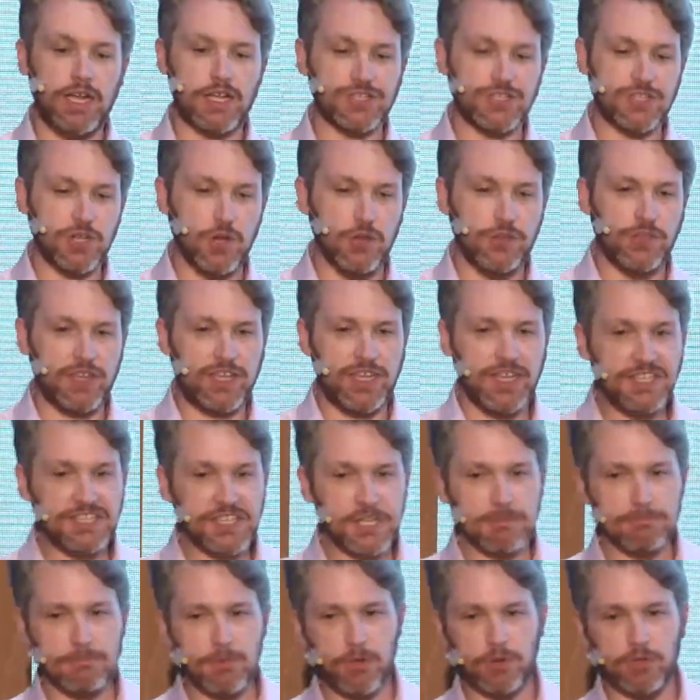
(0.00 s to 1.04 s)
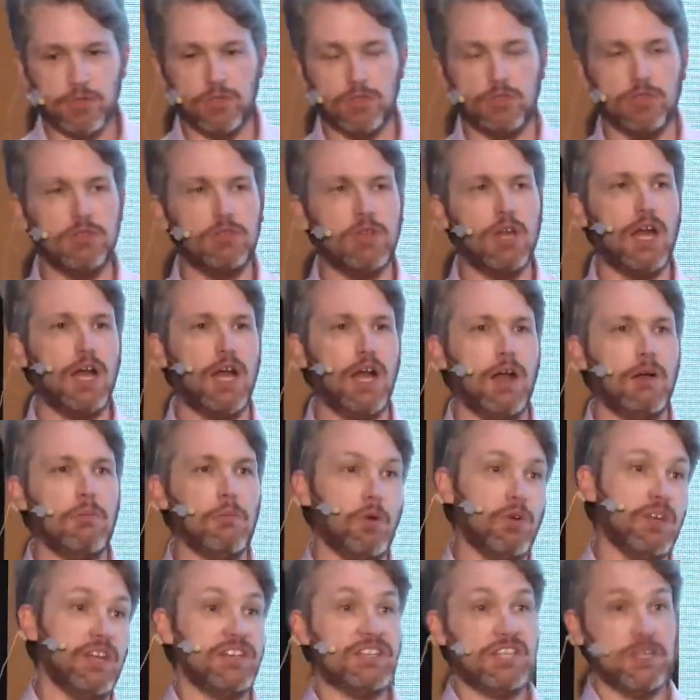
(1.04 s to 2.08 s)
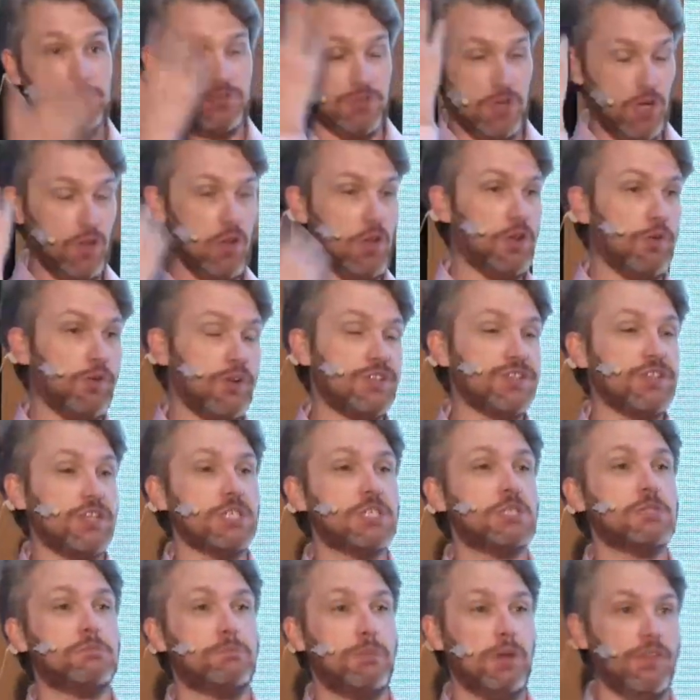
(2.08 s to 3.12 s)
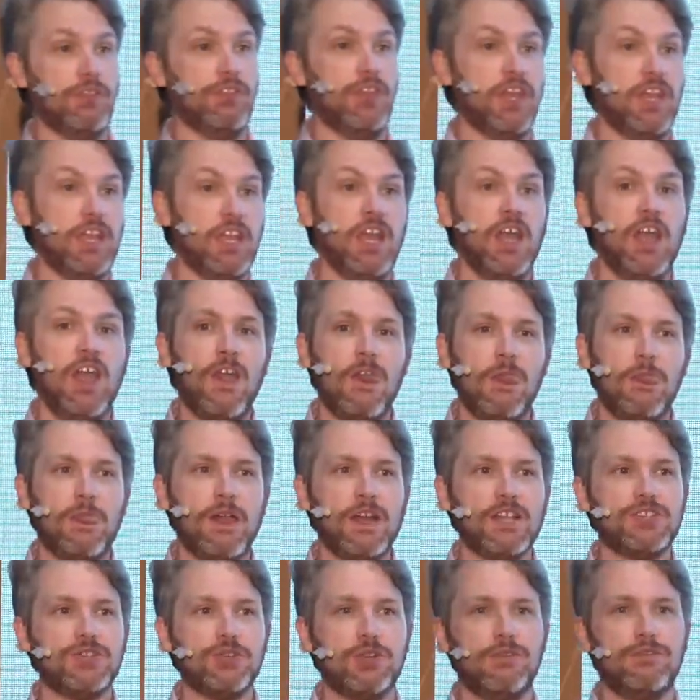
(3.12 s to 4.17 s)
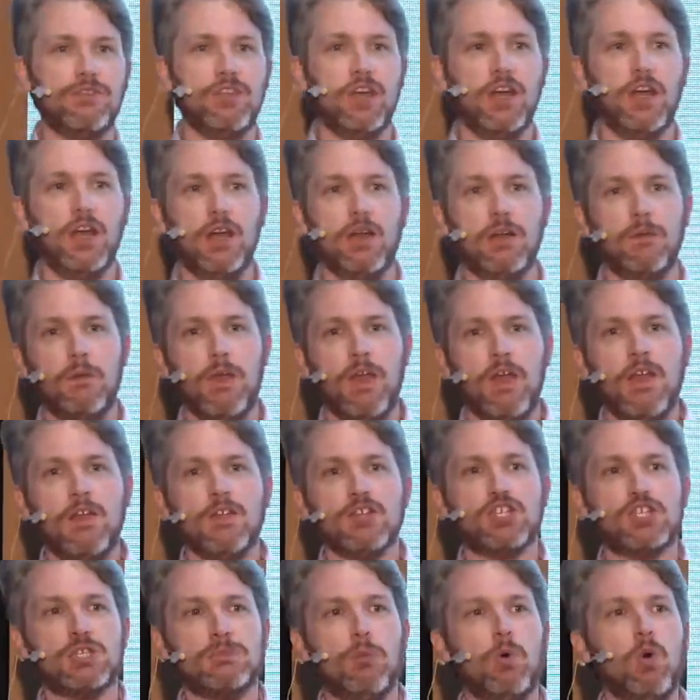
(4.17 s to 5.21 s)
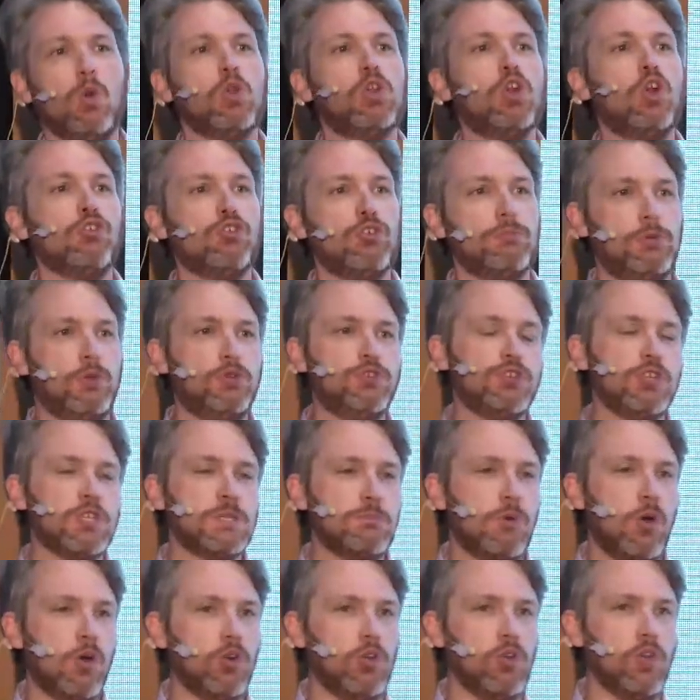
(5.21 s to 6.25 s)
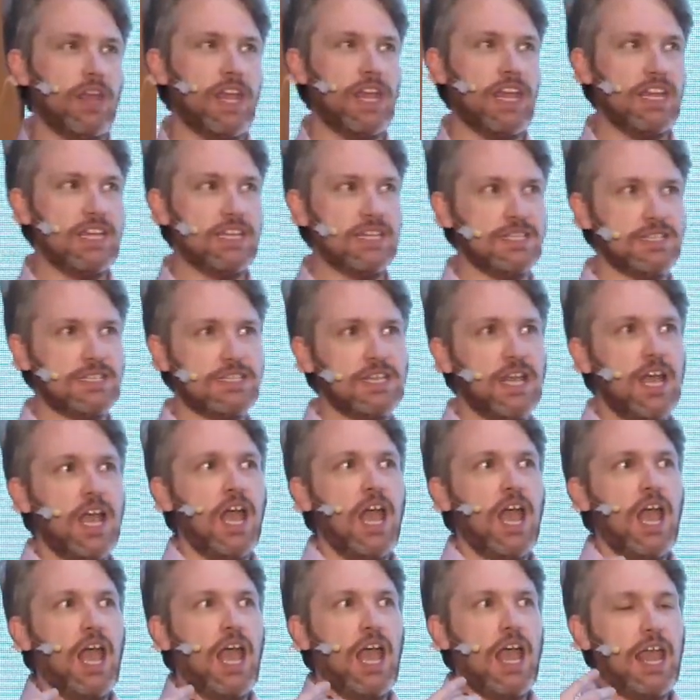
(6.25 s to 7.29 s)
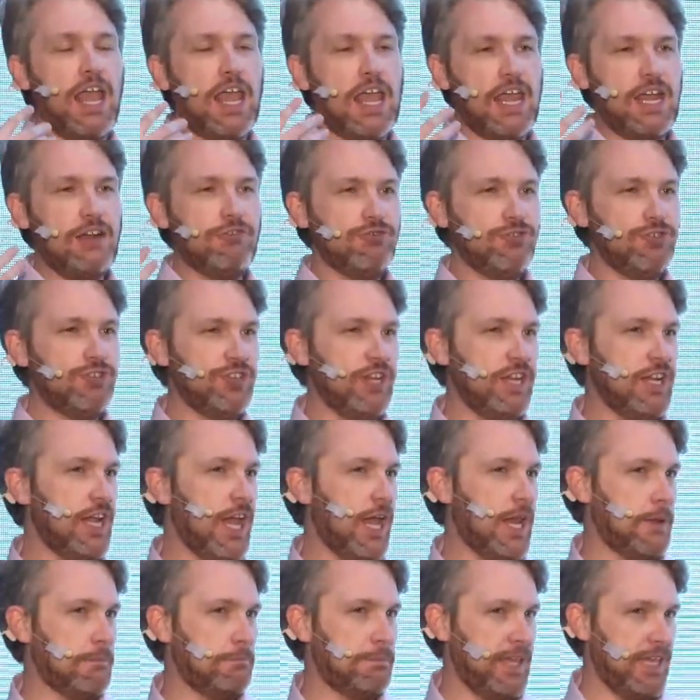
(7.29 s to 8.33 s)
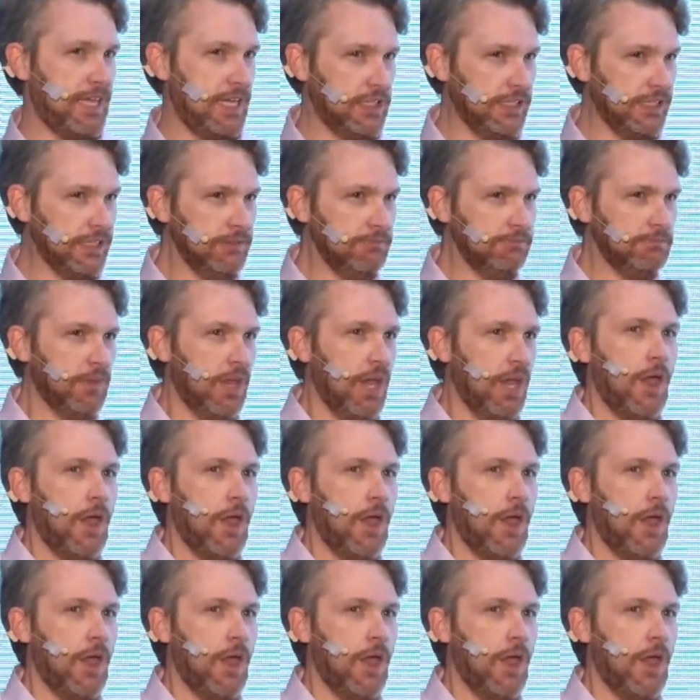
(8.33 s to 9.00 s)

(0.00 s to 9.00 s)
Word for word: So the Gittip model, um, or Gittip no longer exists, but the, the sort of the small contributions model is interesting and appealing.